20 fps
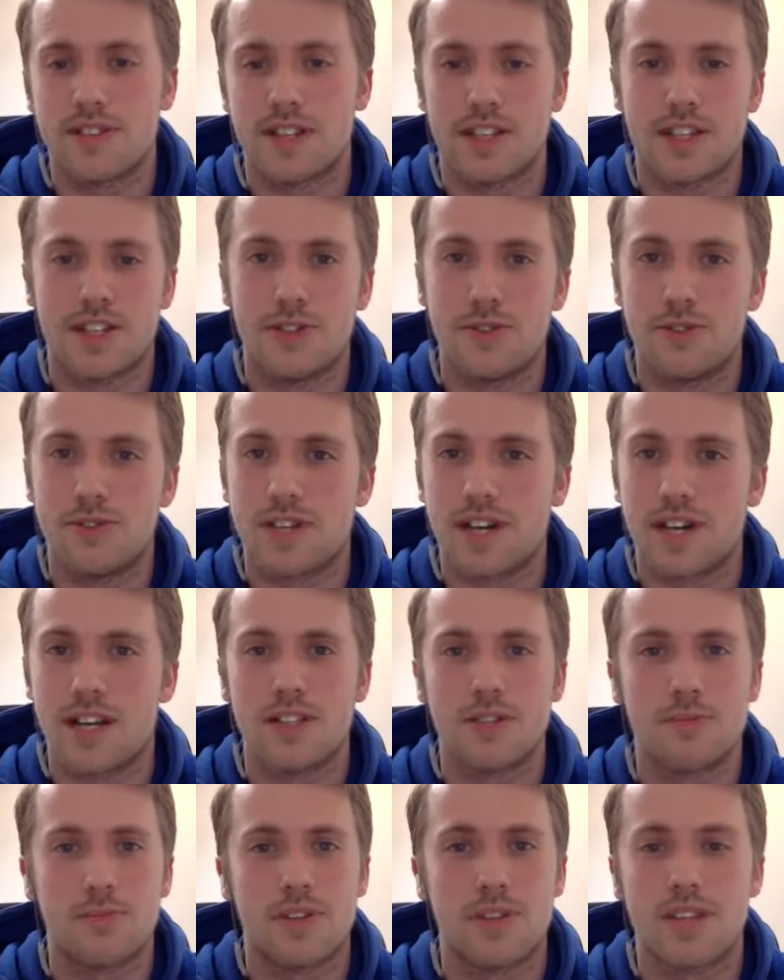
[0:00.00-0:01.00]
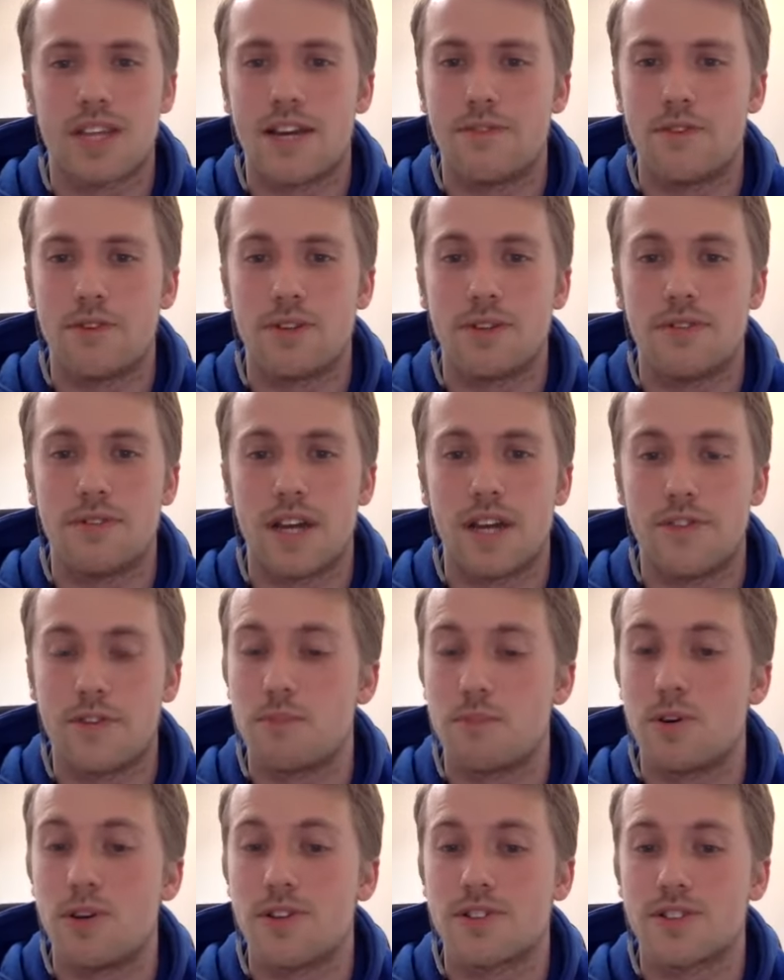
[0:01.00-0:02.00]
like a new challenge with every
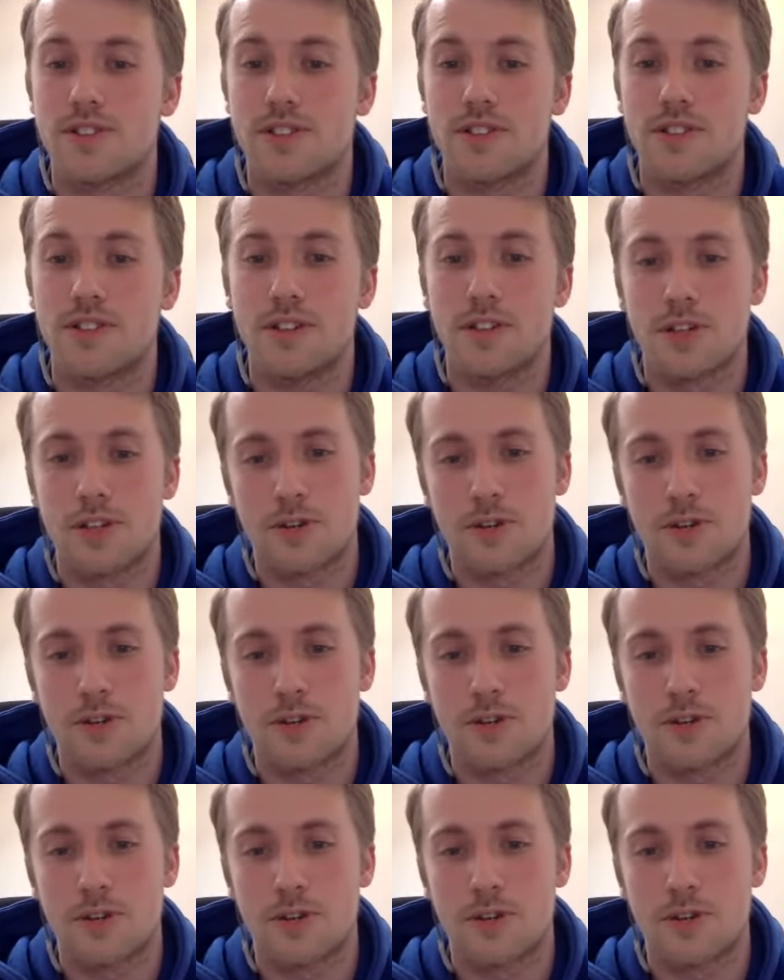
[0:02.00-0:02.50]
person,